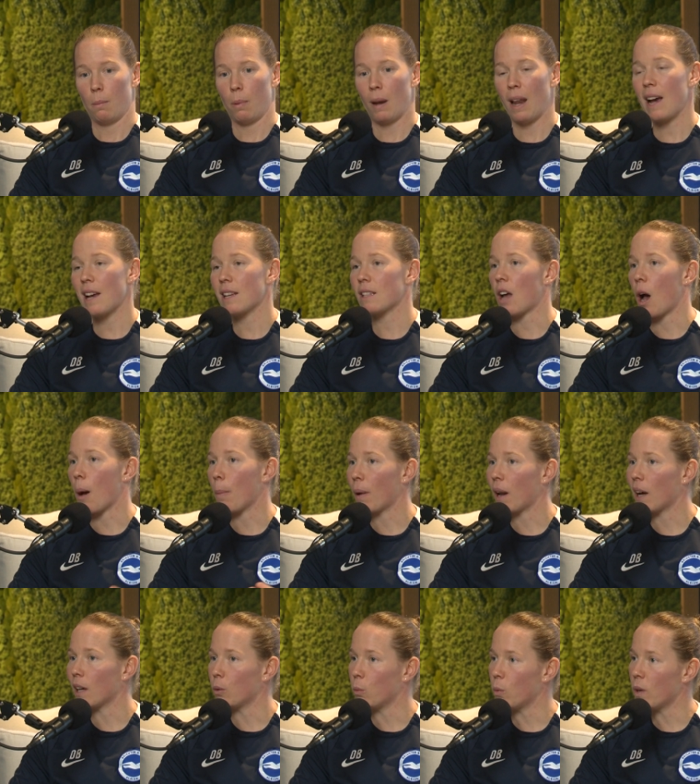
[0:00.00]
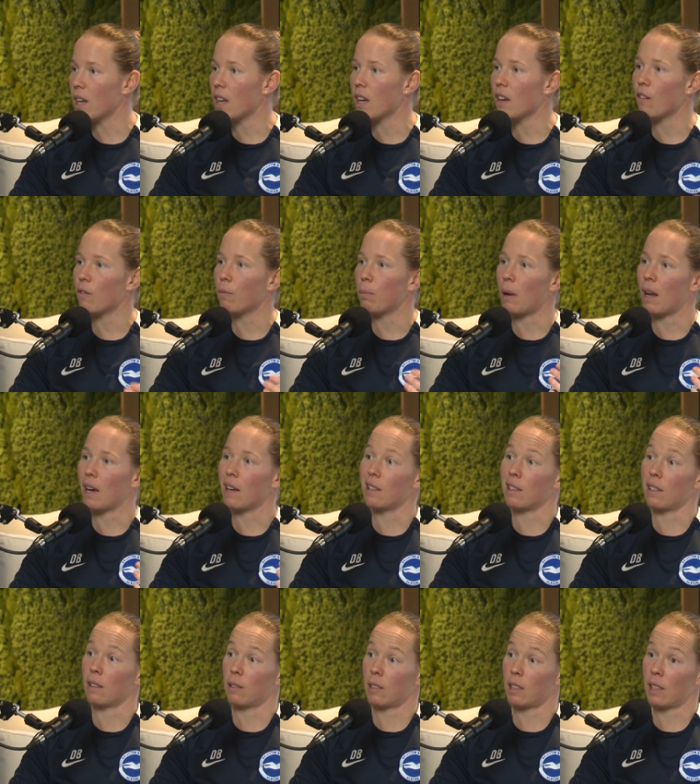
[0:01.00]
players that I played with,
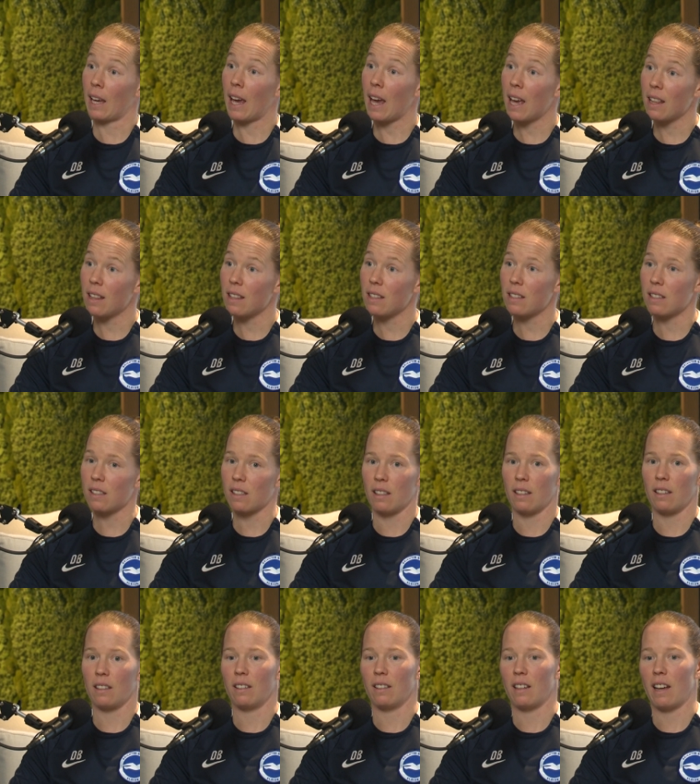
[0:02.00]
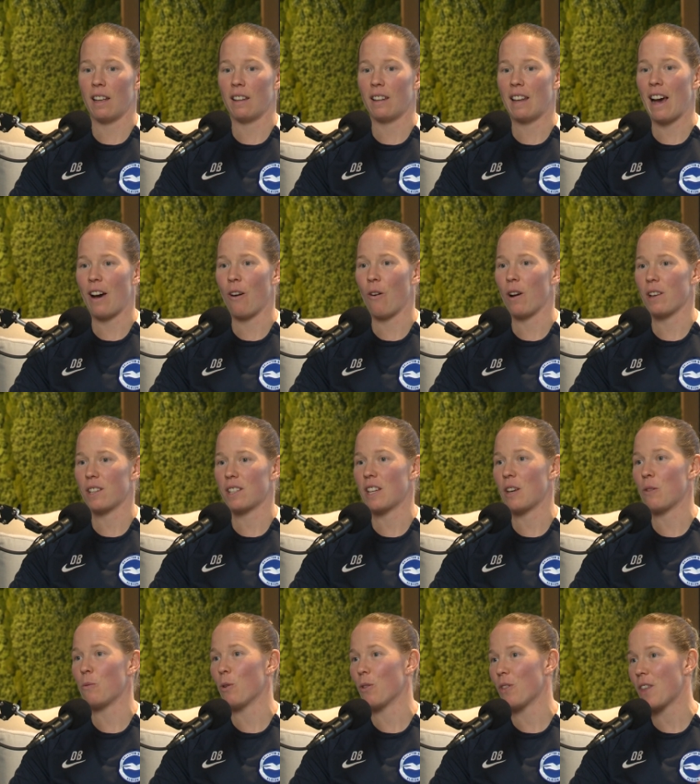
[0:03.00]
played against, and now I
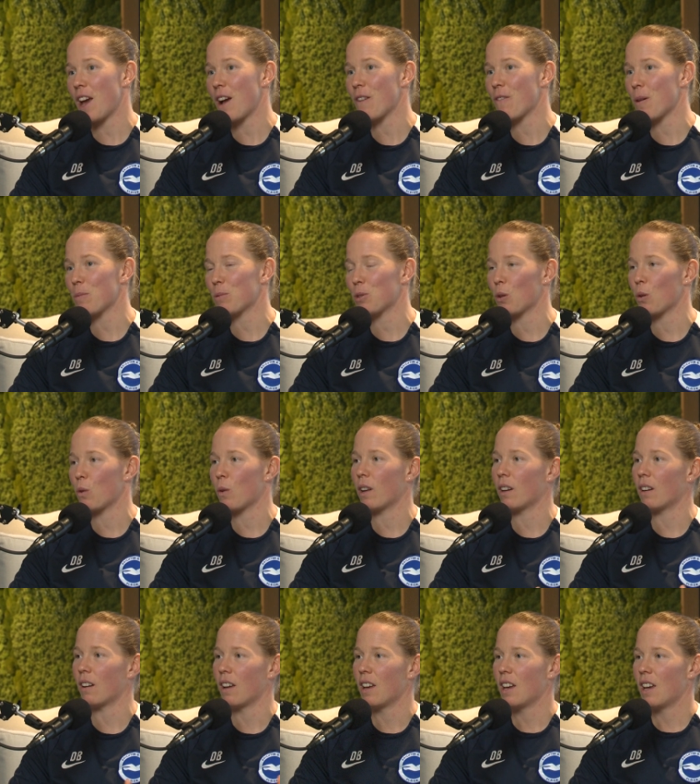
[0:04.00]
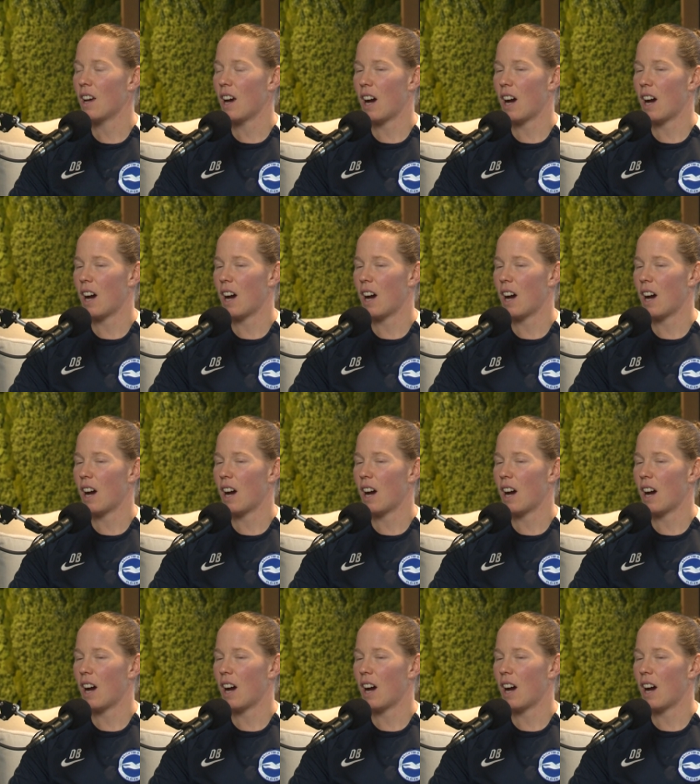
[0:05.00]
see what they're up to, and